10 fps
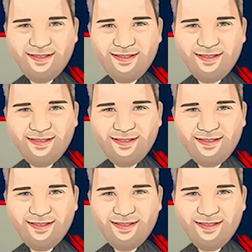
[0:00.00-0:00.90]

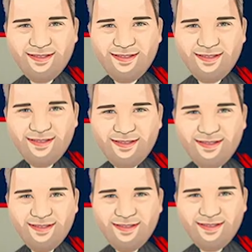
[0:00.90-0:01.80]

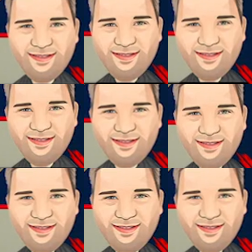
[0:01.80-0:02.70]

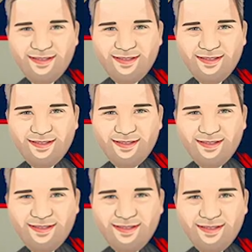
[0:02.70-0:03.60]

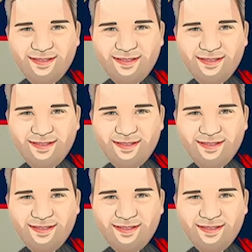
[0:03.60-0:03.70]
[no speech]